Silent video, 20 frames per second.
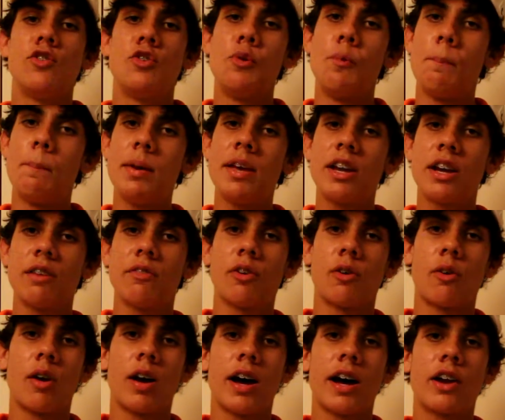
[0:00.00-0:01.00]
too big of
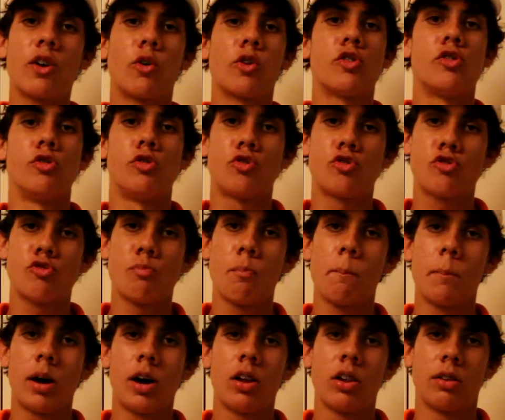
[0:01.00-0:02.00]
a rod or too
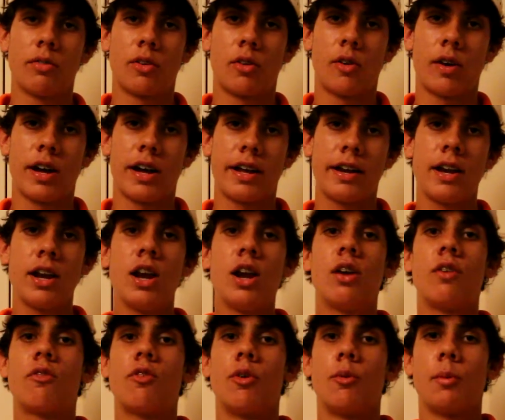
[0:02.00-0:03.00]
small of a rod
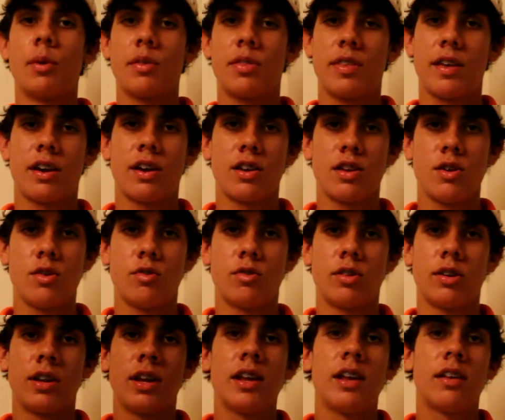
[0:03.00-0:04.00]
for what they're
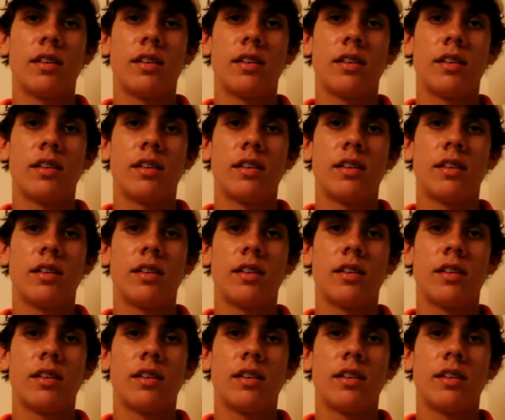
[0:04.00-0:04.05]
using.